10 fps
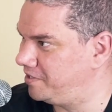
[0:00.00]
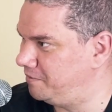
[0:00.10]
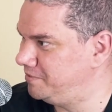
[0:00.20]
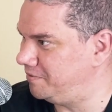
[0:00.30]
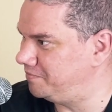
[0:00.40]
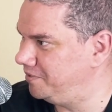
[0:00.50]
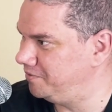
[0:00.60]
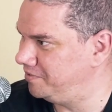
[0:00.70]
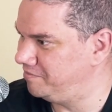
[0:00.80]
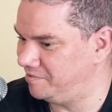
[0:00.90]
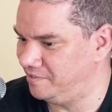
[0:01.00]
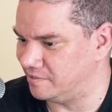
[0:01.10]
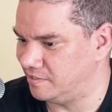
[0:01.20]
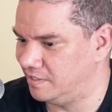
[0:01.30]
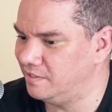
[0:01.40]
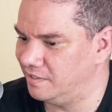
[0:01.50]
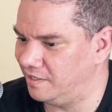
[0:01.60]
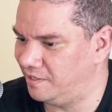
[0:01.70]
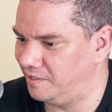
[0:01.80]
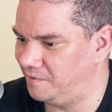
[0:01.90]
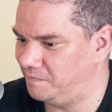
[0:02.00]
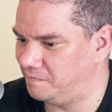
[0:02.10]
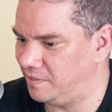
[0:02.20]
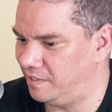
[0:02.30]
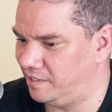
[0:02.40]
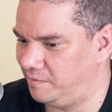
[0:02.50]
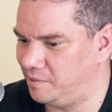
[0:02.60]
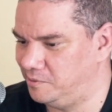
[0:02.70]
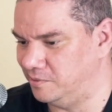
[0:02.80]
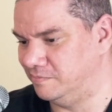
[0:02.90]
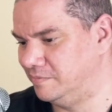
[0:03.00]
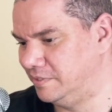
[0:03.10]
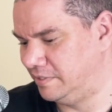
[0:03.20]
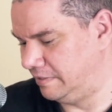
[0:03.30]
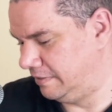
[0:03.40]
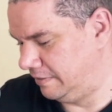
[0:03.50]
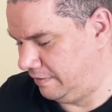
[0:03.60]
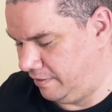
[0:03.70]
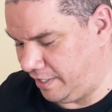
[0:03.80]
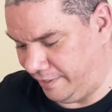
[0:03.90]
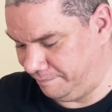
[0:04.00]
comes up. Whatever it is. And that'll be cool. Okay.